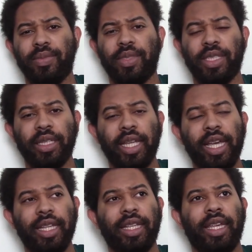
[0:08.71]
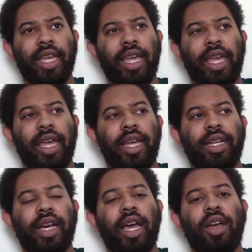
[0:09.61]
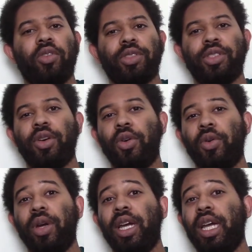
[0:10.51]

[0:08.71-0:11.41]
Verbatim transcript: sunlight, and I also